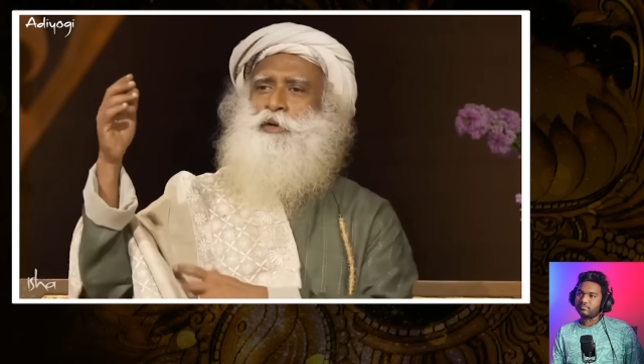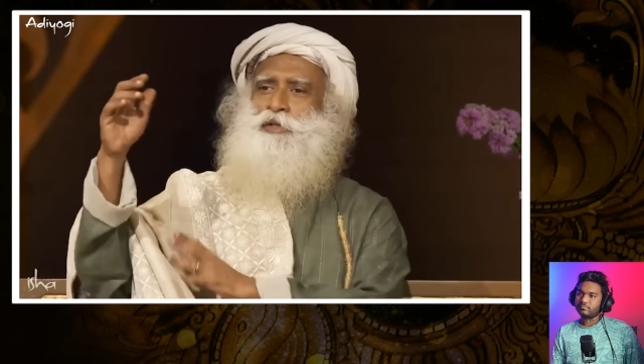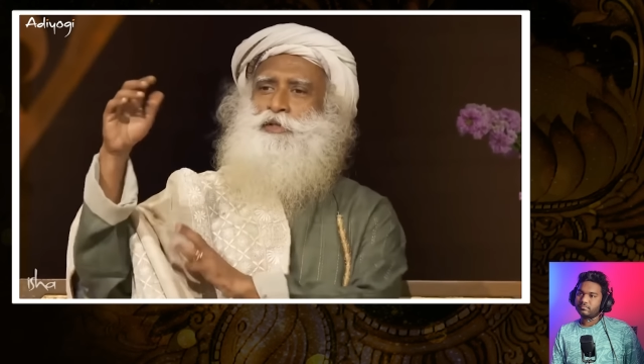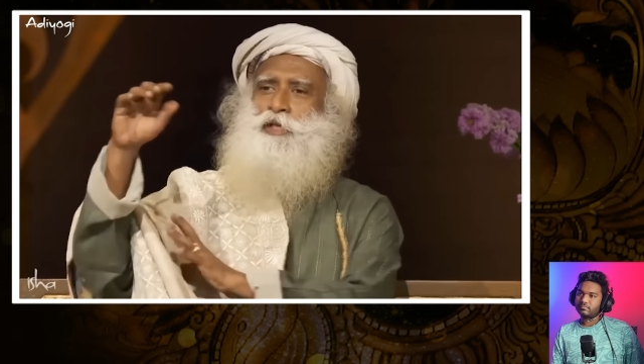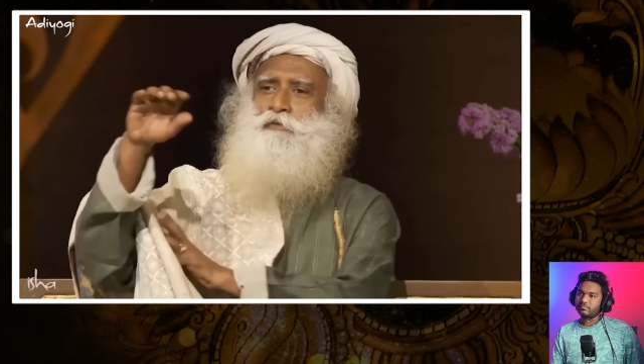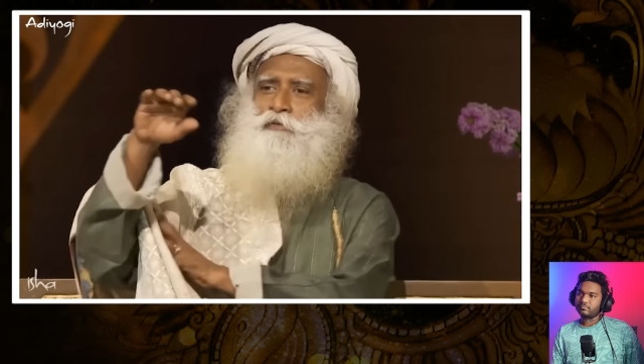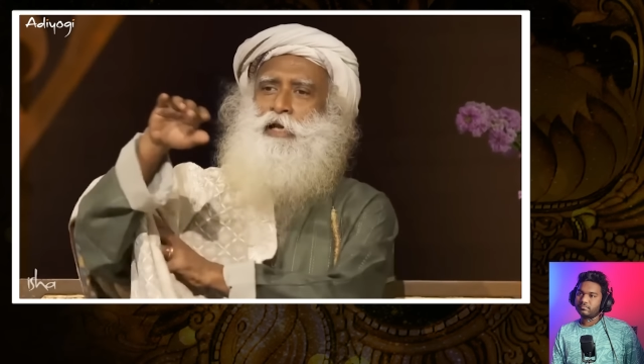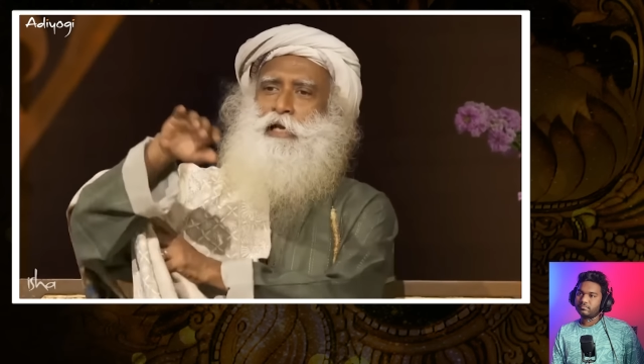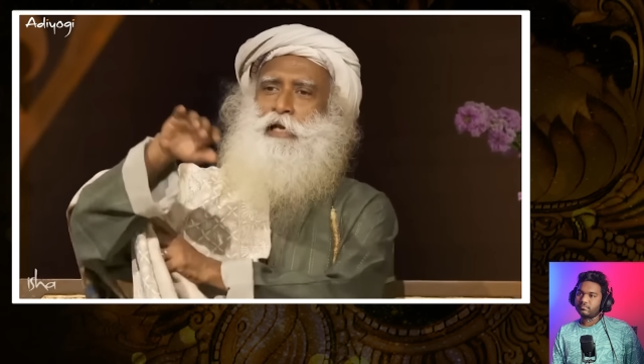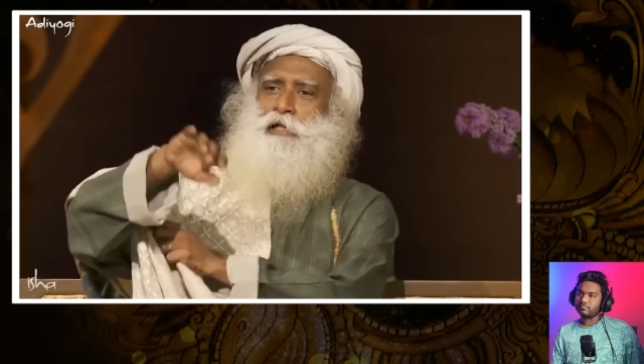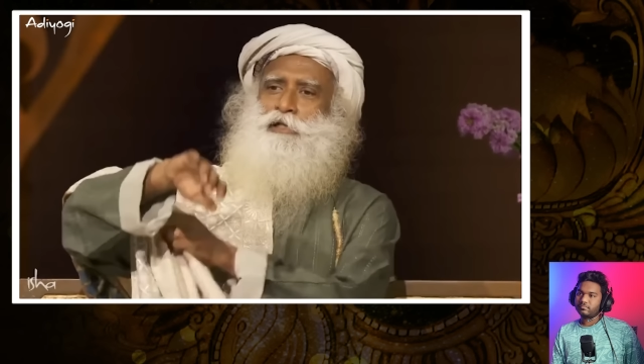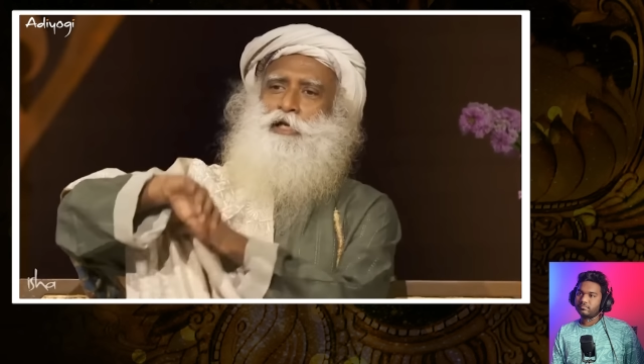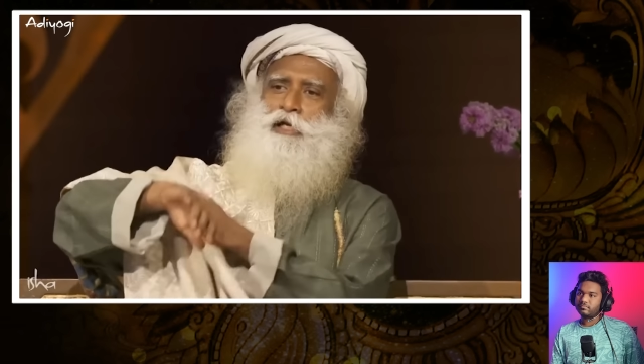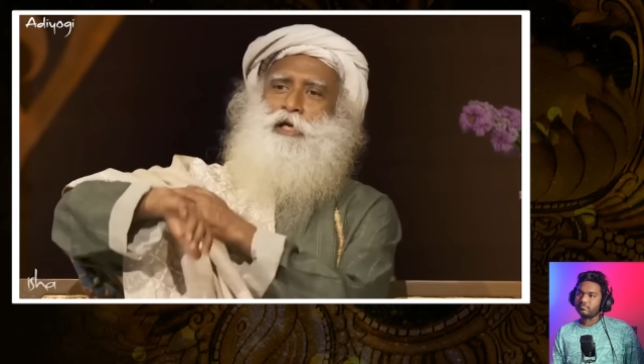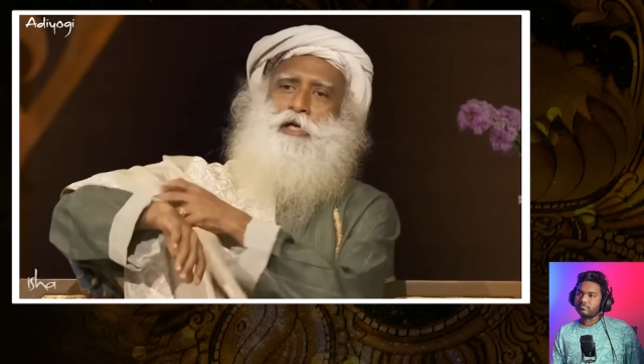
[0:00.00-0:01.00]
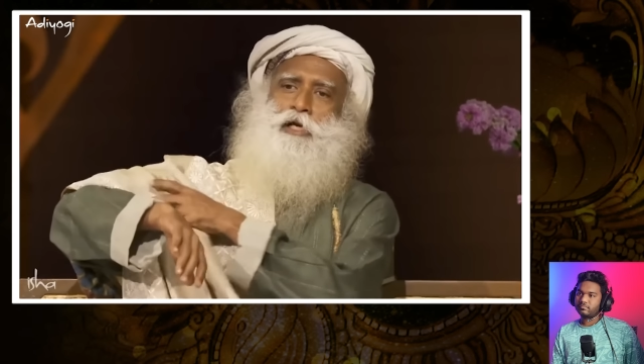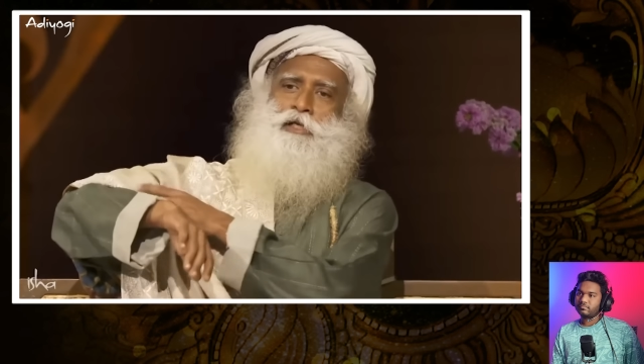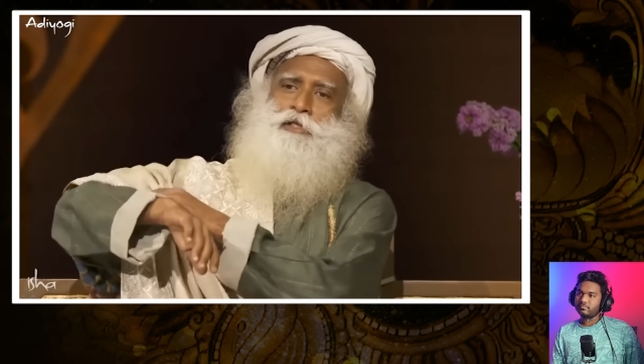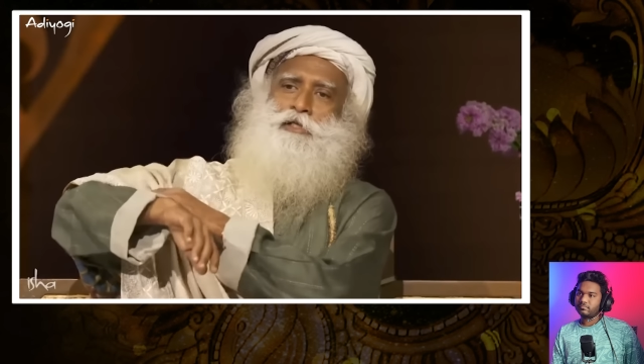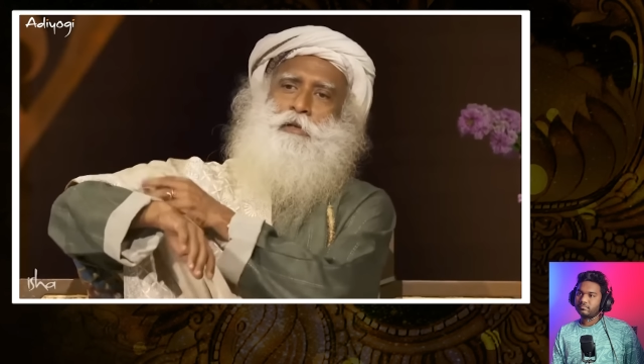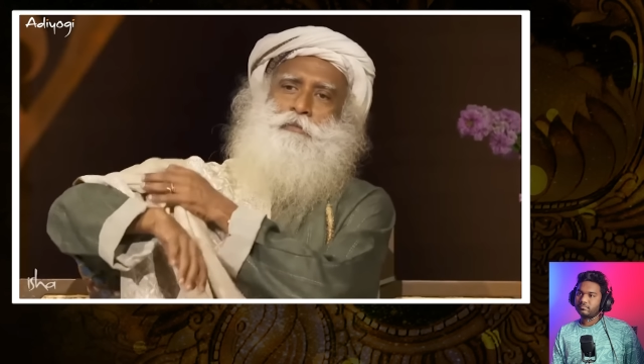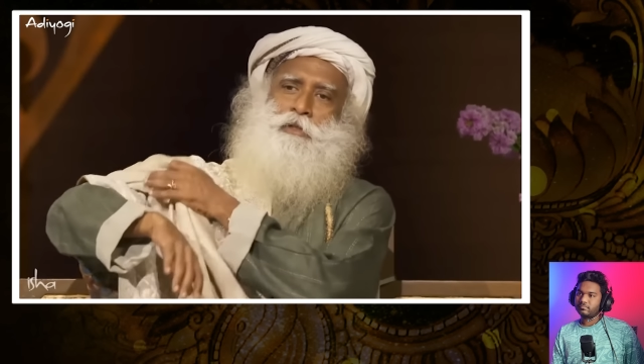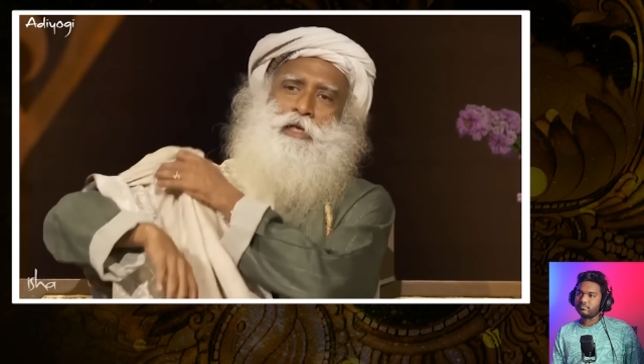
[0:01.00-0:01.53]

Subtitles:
somewhere else and learn something